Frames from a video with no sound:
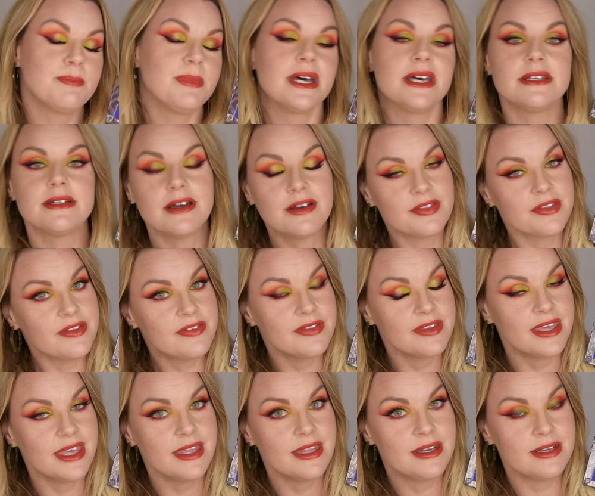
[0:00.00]
but on the
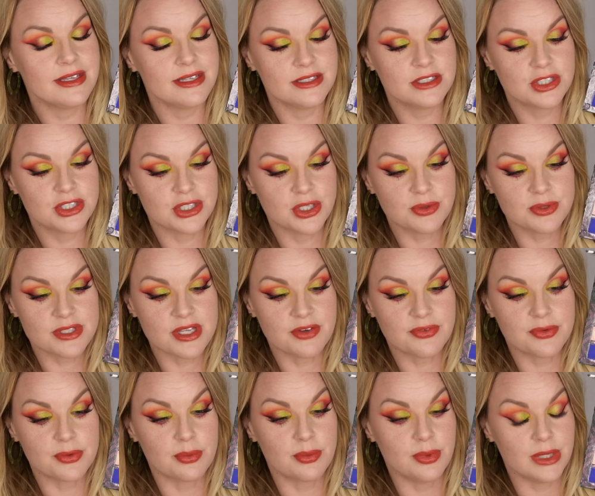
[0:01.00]
skin it shows up
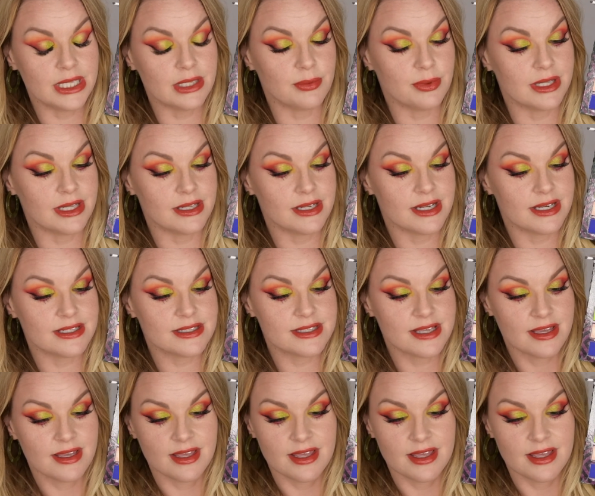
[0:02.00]
really nice.